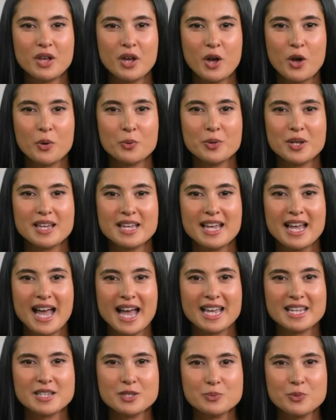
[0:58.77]
Open the
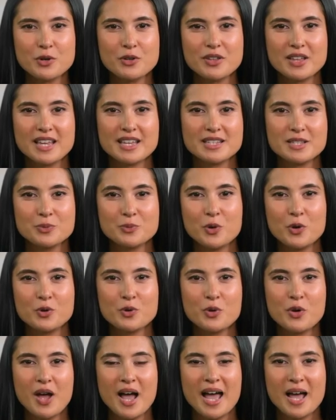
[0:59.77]
ExpoLeads
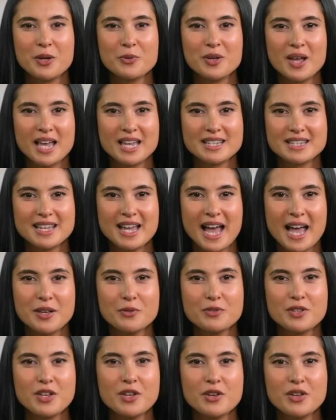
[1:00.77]
mobile app and
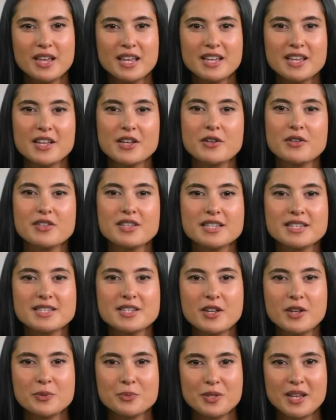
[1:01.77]
tap the Click Here to
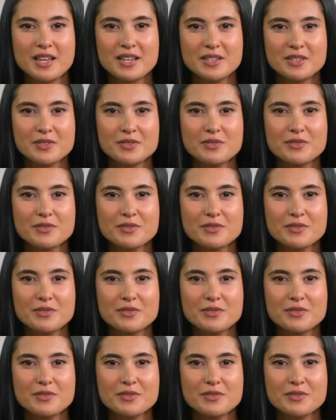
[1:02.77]
Start button.